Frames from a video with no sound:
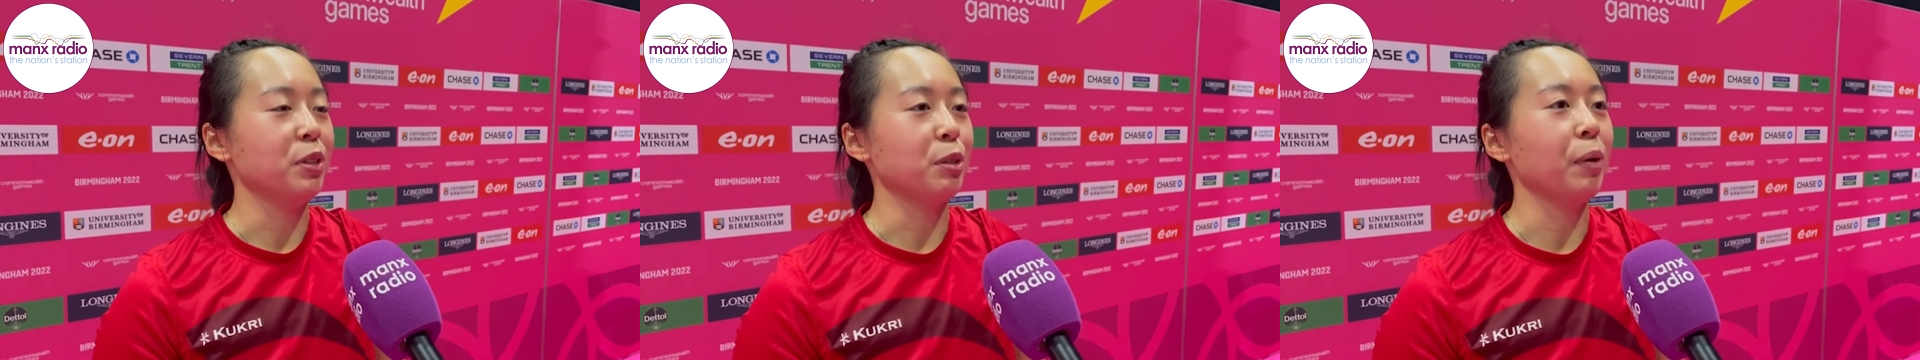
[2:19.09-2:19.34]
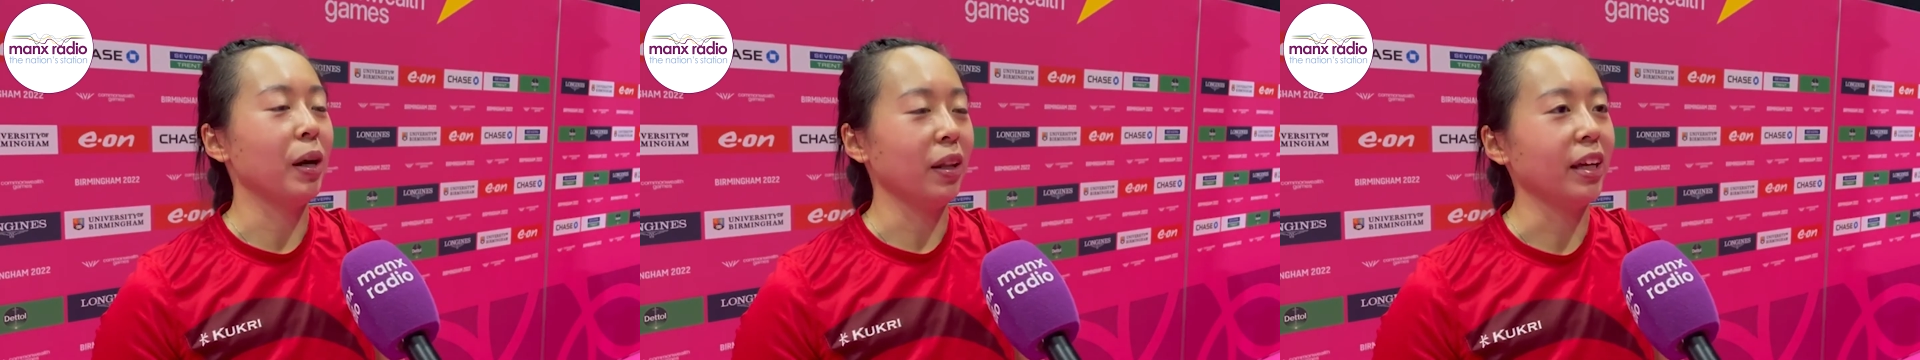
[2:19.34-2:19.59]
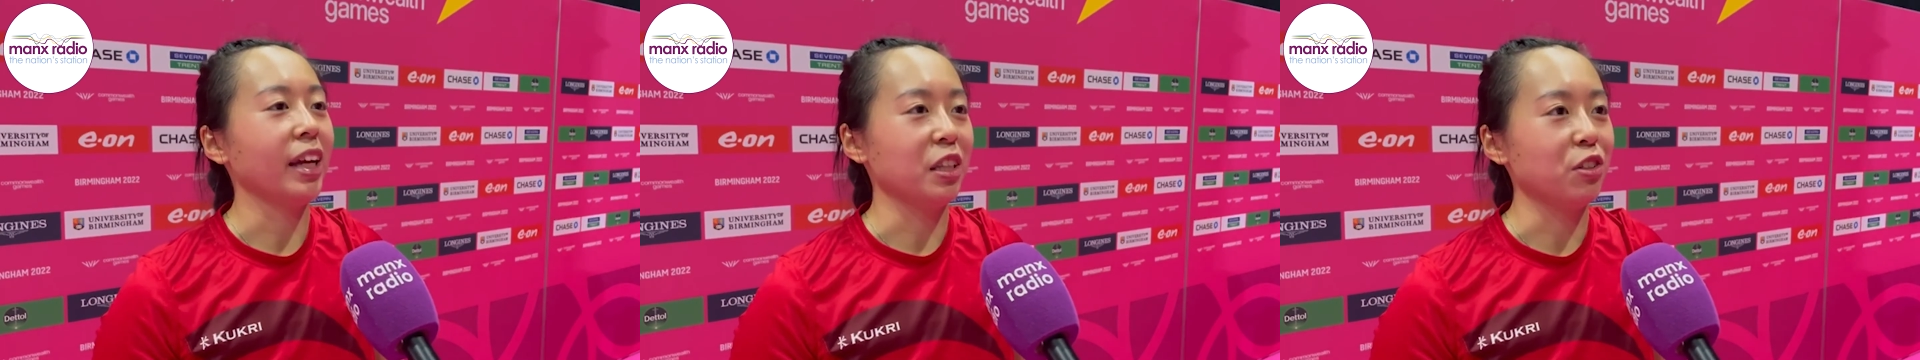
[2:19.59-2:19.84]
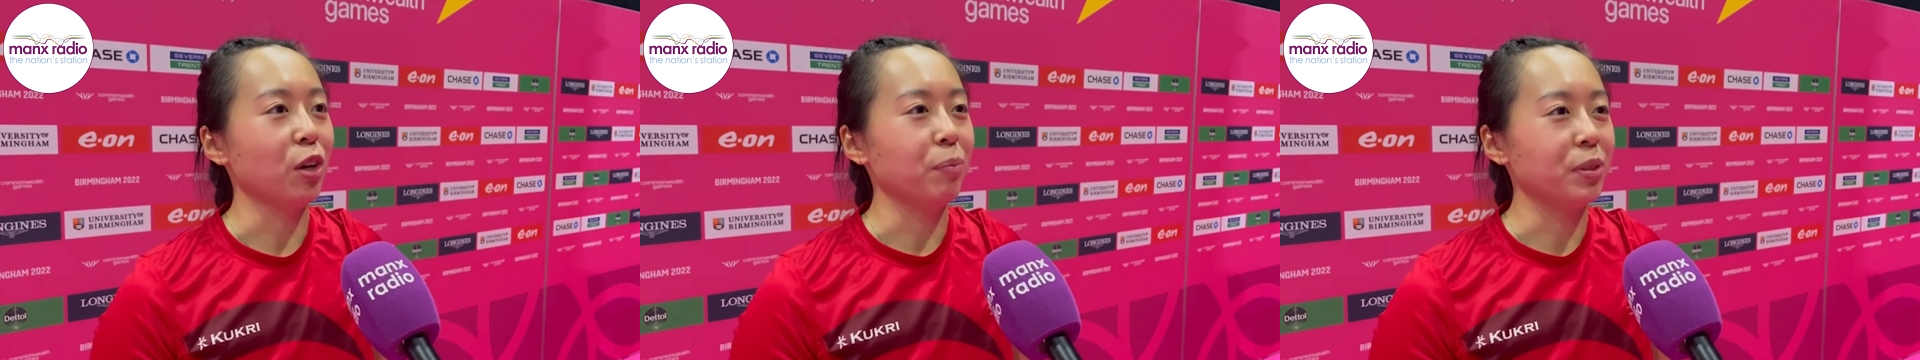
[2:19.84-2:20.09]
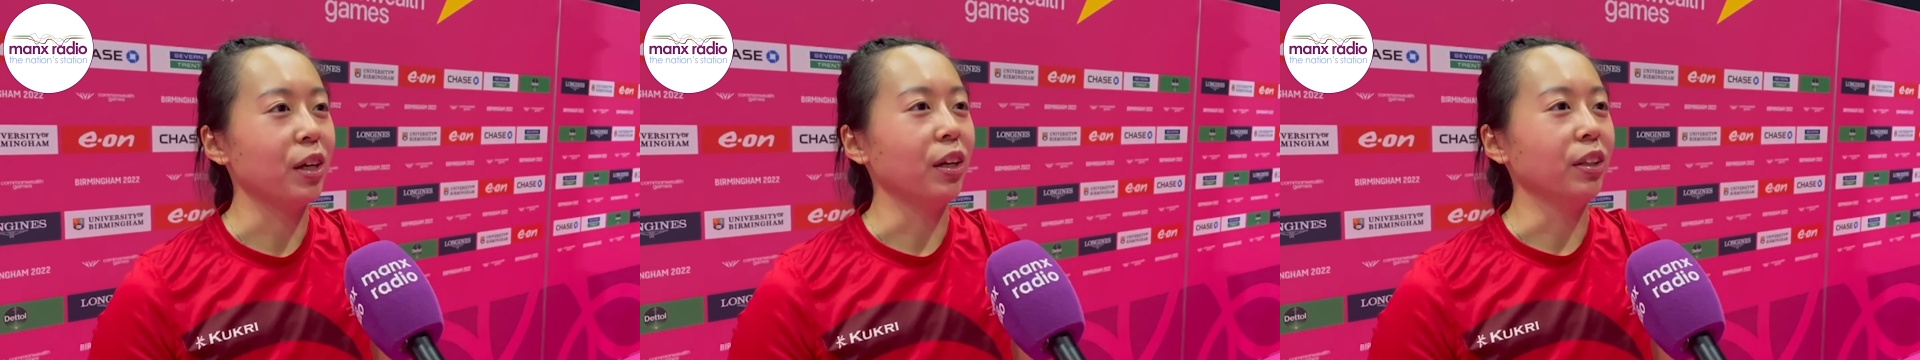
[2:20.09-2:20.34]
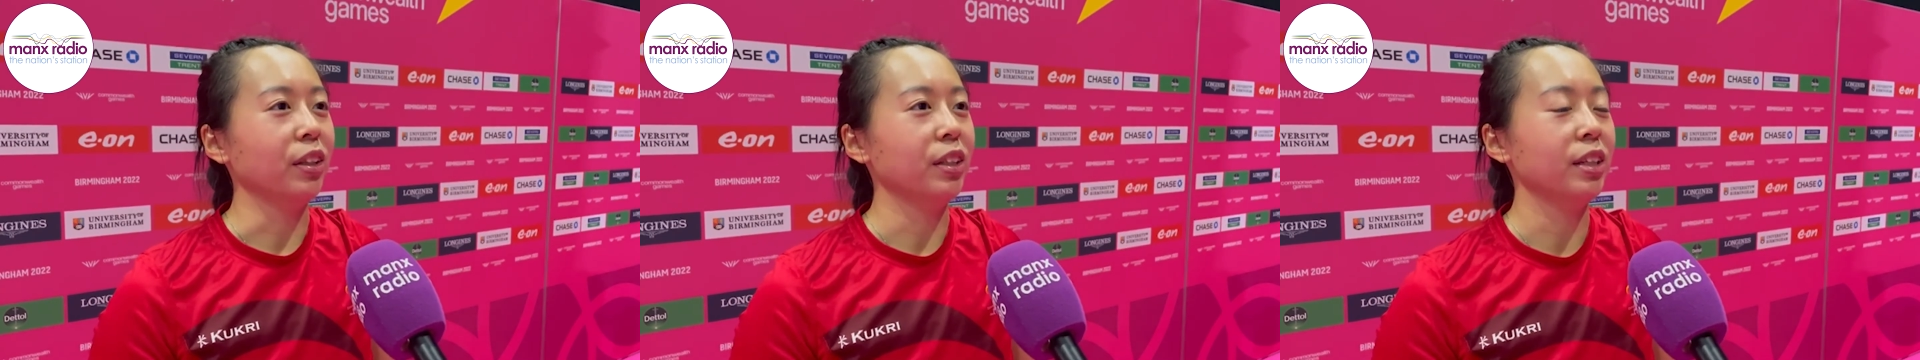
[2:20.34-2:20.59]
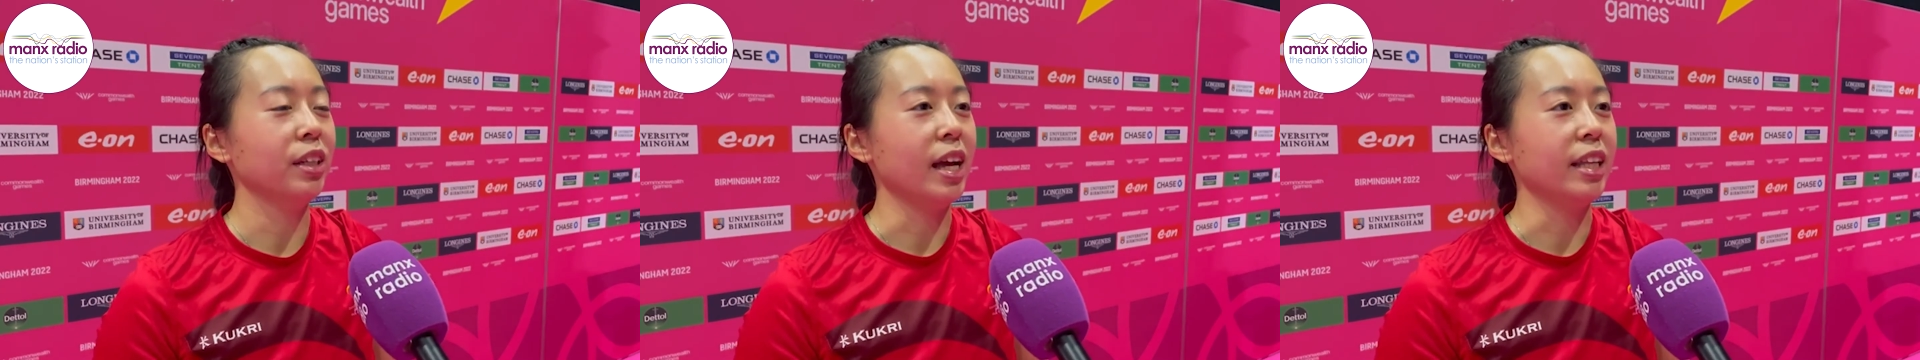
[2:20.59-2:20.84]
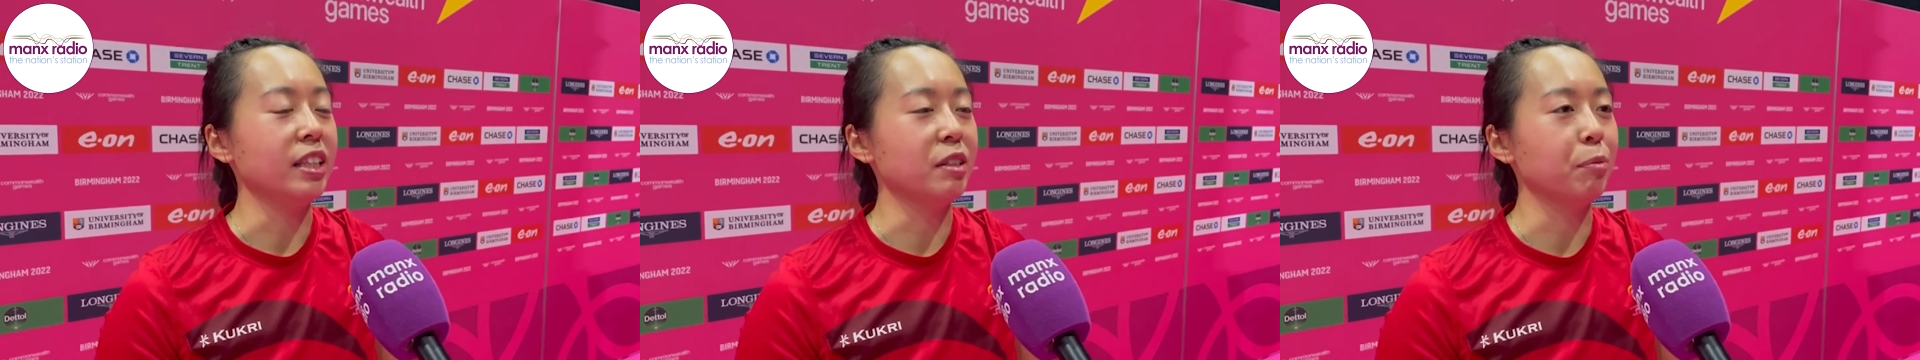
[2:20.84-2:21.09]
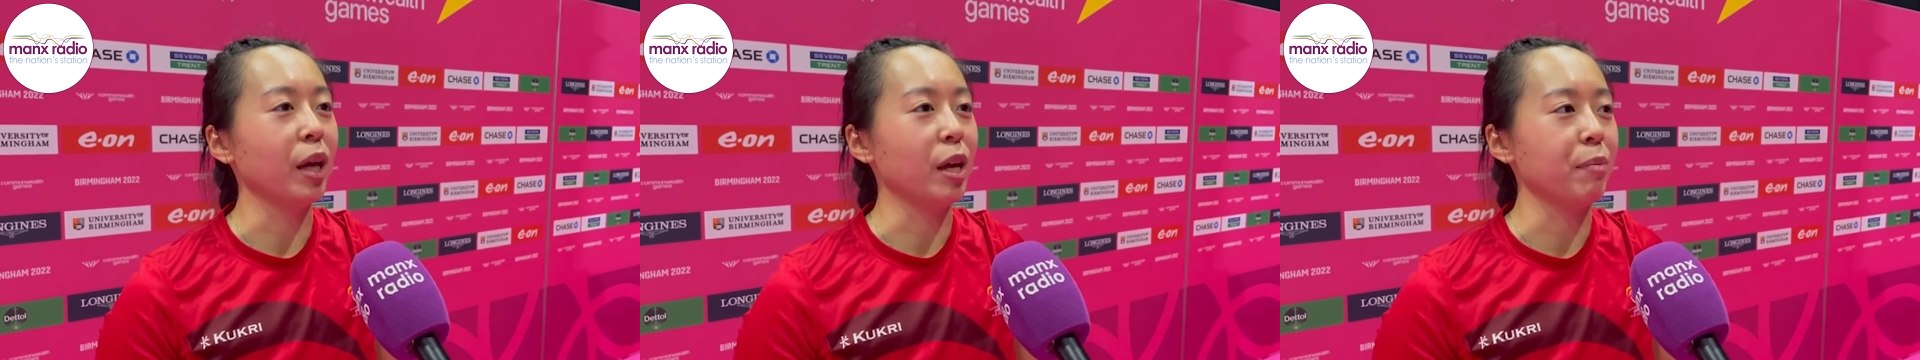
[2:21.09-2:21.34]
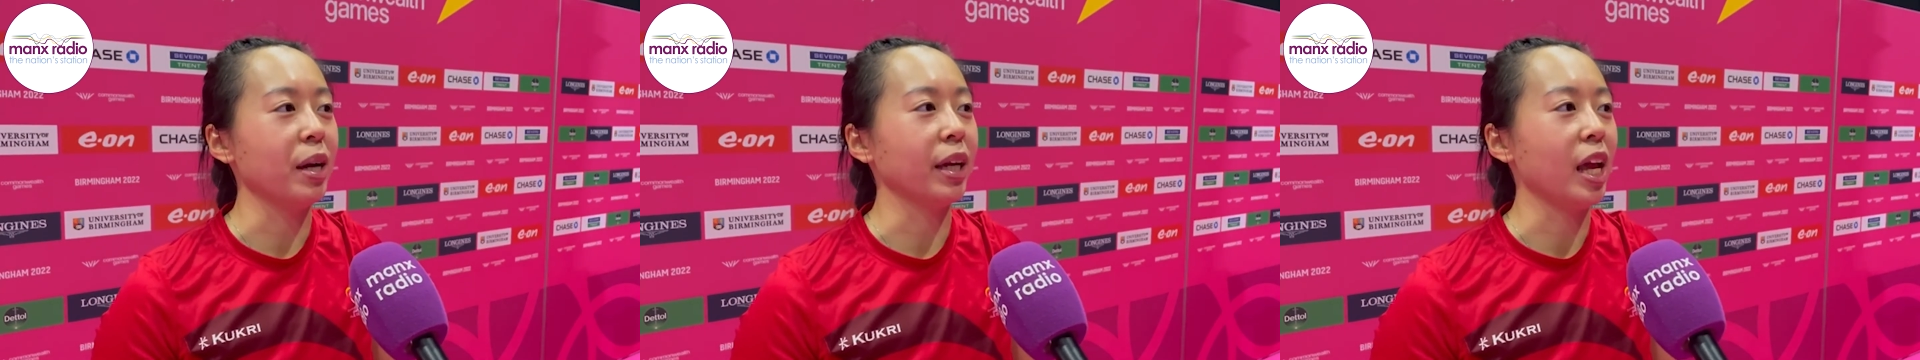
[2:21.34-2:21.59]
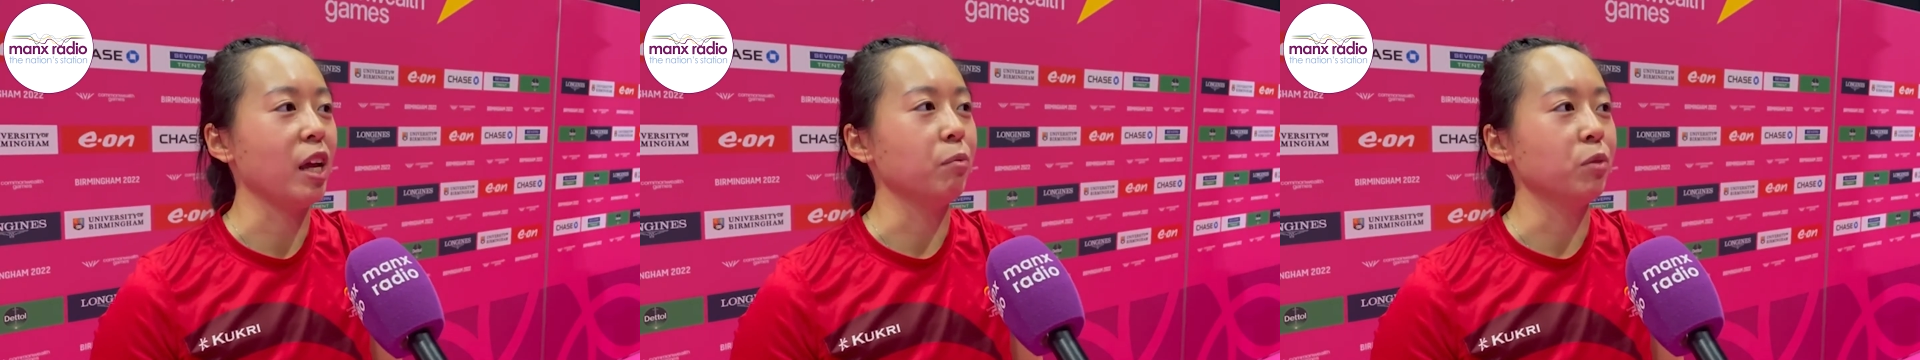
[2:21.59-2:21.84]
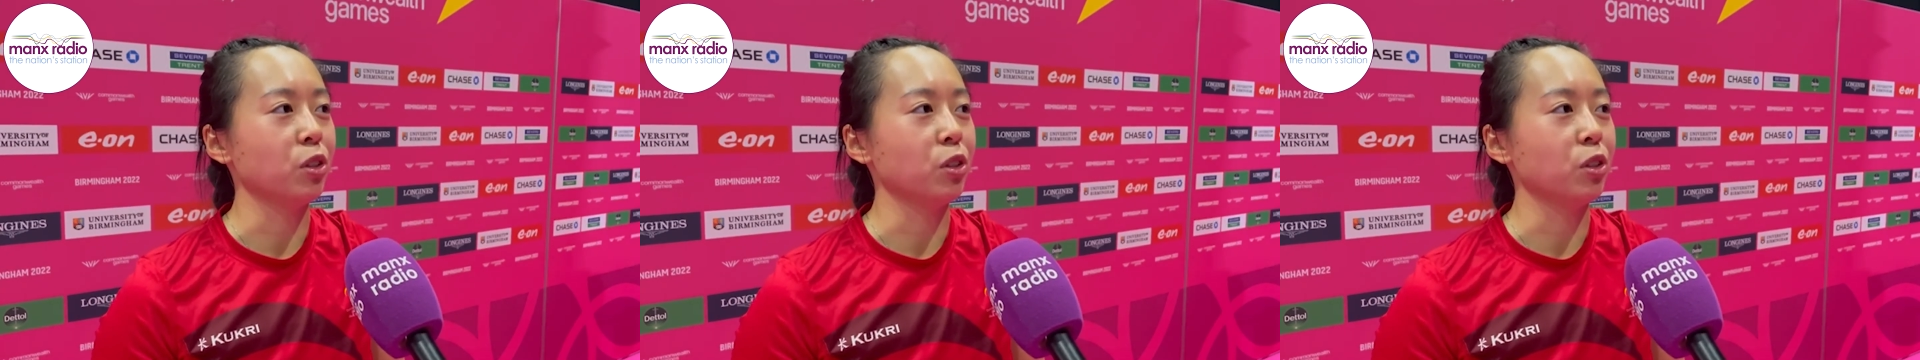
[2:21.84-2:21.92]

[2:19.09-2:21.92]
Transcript: was about like getting the job done and playing my game.